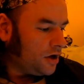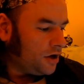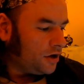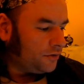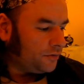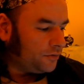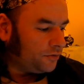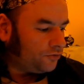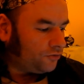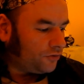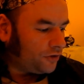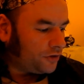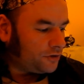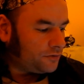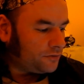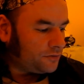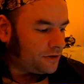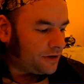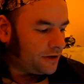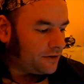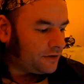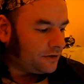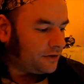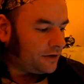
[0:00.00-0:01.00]
who are trying to
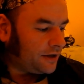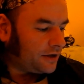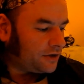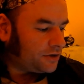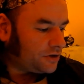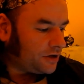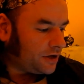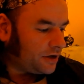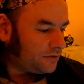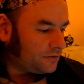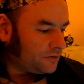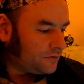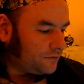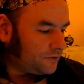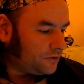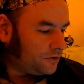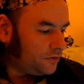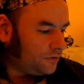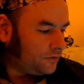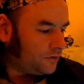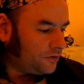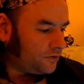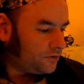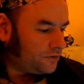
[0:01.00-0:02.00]
attend the lecture out of
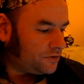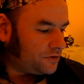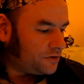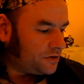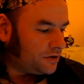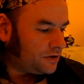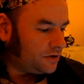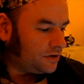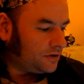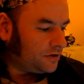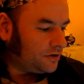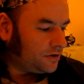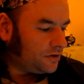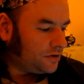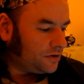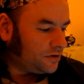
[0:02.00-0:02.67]
curiosity,